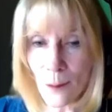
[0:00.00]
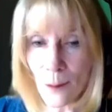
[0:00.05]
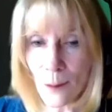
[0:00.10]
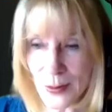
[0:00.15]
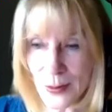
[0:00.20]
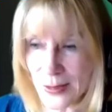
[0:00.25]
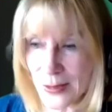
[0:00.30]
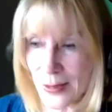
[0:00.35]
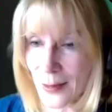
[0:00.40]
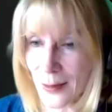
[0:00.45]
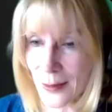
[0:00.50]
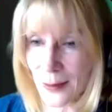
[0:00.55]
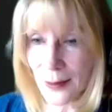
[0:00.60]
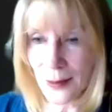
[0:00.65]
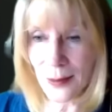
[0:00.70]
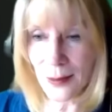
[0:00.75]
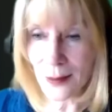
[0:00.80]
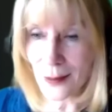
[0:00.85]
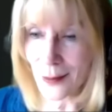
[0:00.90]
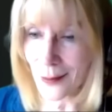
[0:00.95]
but
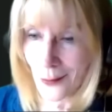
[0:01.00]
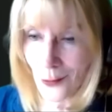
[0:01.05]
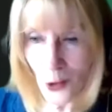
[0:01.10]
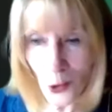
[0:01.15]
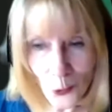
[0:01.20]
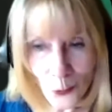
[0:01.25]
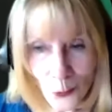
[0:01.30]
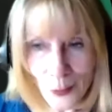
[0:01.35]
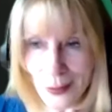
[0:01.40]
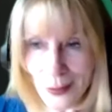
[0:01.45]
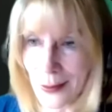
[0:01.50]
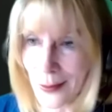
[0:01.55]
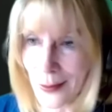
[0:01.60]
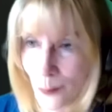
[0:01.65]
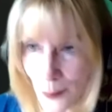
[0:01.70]
secondly nobody